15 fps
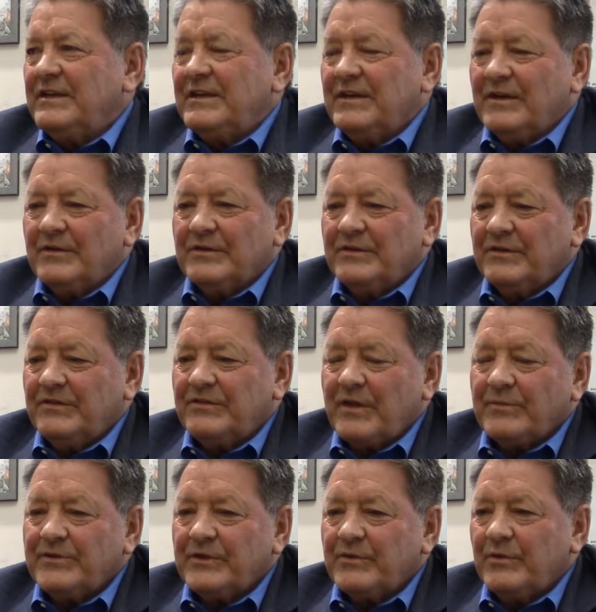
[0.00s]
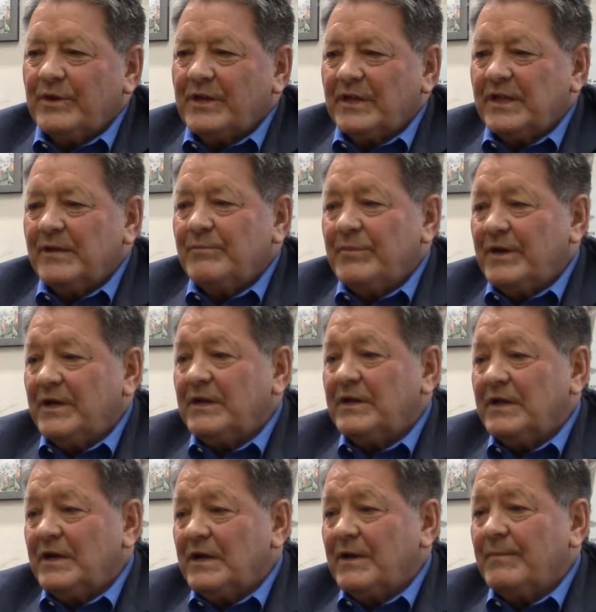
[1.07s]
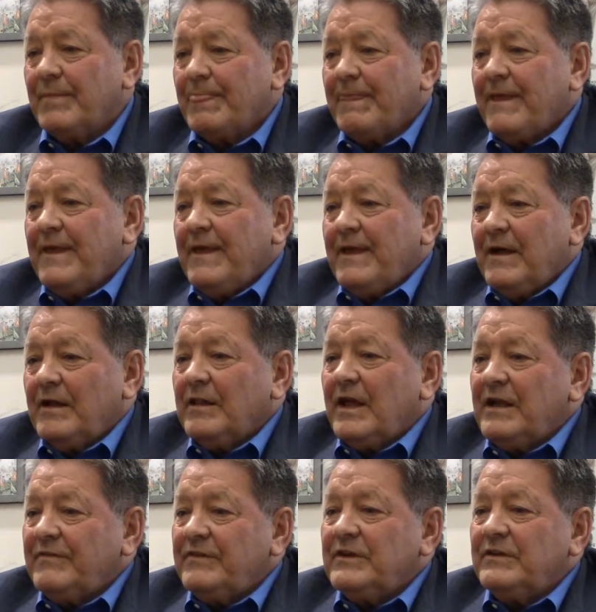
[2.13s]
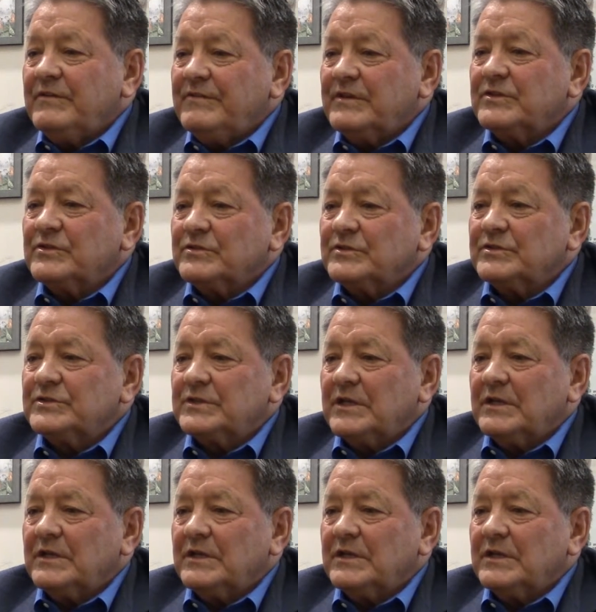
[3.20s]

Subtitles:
you know, subsequently, but you know, a lot of individuals,